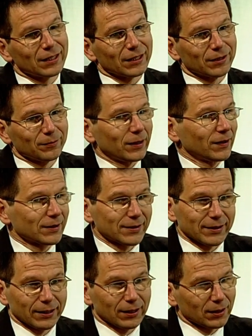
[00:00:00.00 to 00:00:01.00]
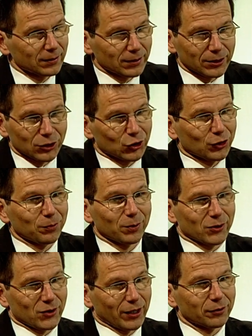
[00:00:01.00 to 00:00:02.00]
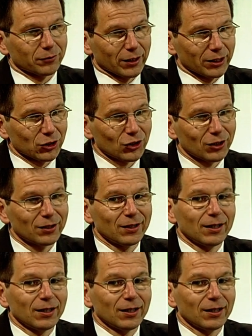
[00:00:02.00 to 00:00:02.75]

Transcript: In the single-digit percent range.